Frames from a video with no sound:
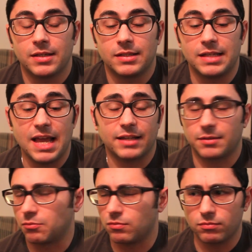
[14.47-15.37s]
yeah,
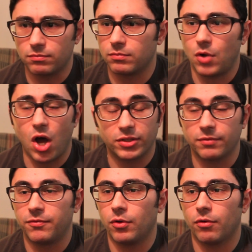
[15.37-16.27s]
some
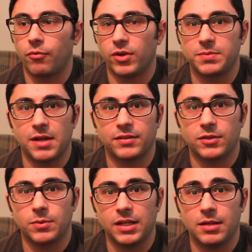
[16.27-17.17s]
awesome viewer voicemails
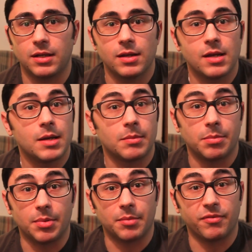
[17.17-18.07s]
this week.
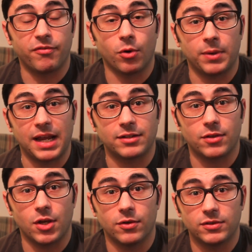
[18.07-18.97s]
But before we get
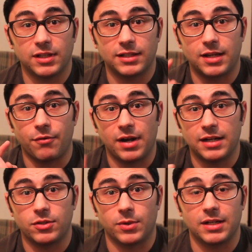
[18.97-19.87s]
to those, let's get right
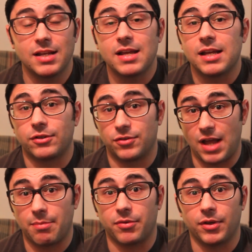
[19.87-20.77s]
into it. It's your
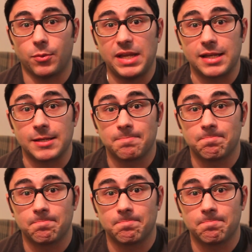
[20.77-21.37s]
top three of the week.